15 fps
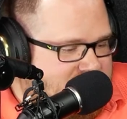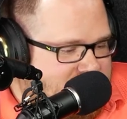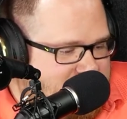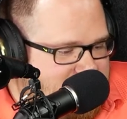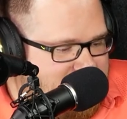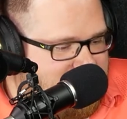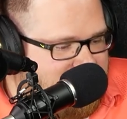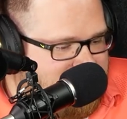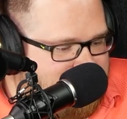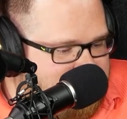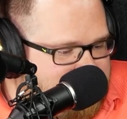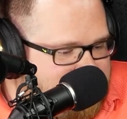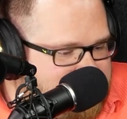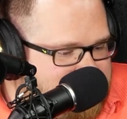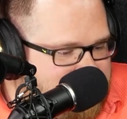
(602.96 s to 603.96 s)

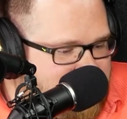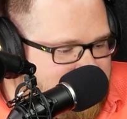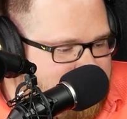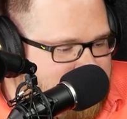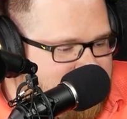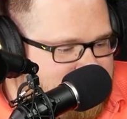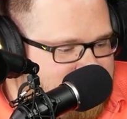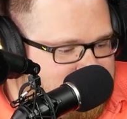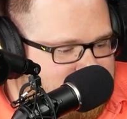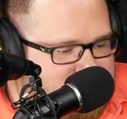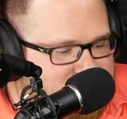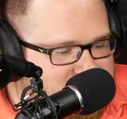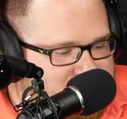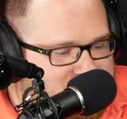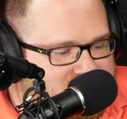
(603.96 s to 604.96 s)
Um, so I mean, there's
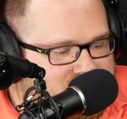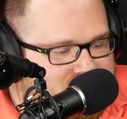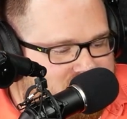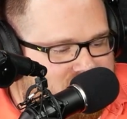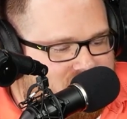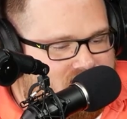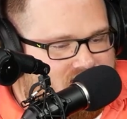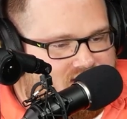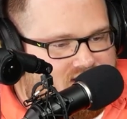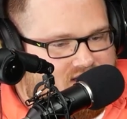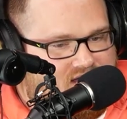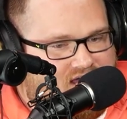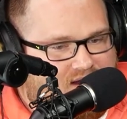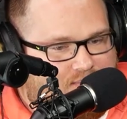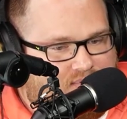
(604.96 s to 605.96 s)
just you
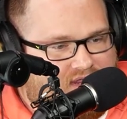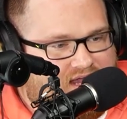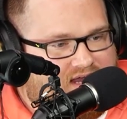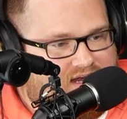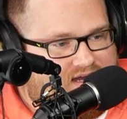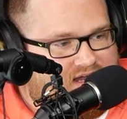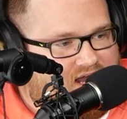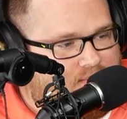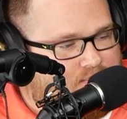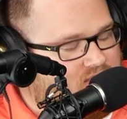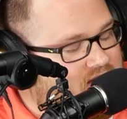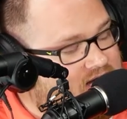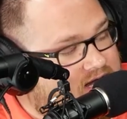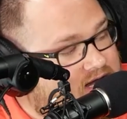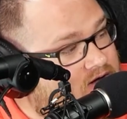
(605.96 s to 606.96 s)
got to plan. You got to
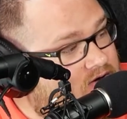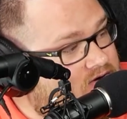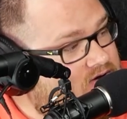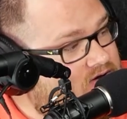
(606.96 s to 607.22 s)
plan it out.